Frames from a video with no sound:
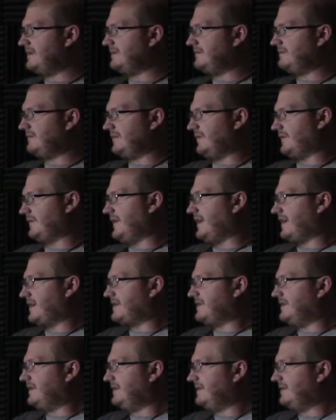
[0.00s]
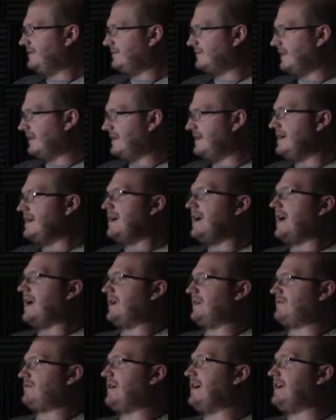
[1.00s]
you're fucked, right?
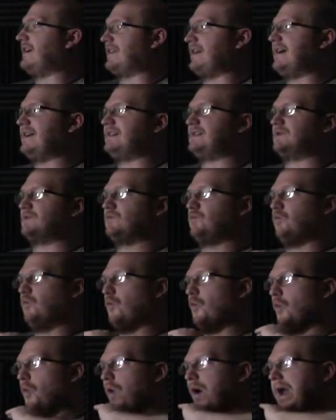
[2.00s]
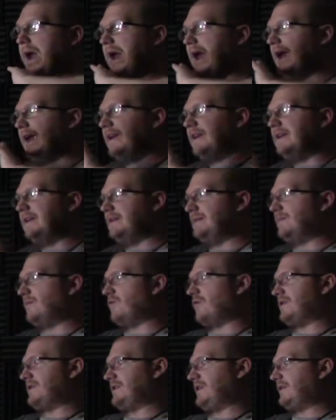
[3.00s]
And granted, that is way
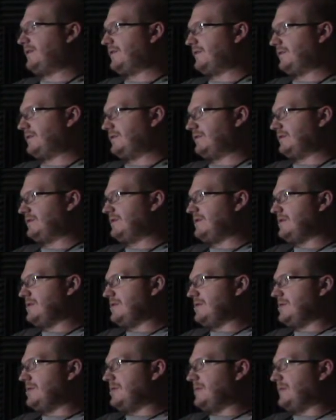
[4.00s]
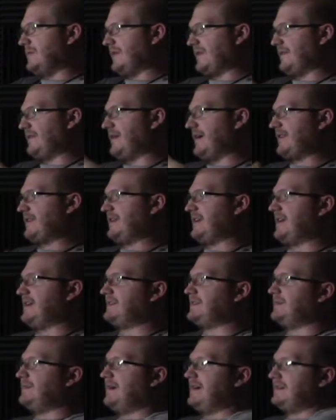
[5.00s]
more difficult. But the fact that
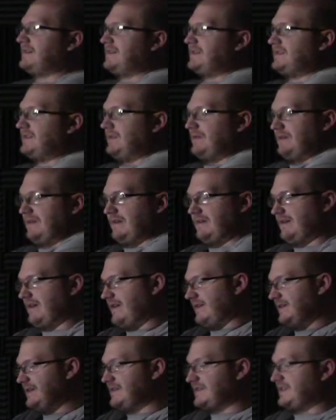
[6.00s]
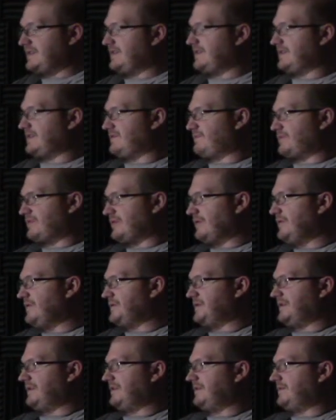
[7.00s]
SMS is so, and this just
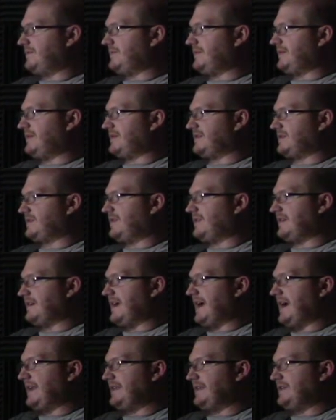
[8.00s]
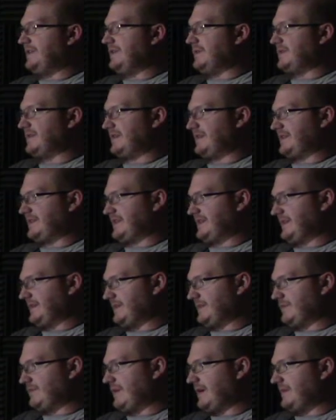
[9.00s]
proves it because all they had to do was get the SIM
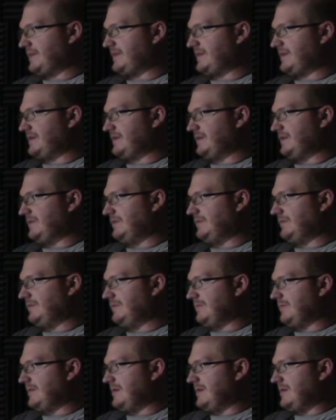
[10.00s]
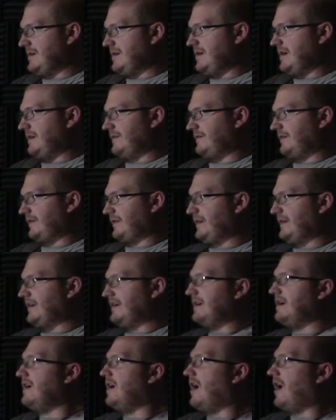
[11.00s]
swapped to another thing.
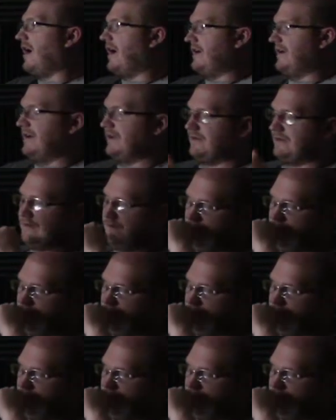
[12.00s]
Another,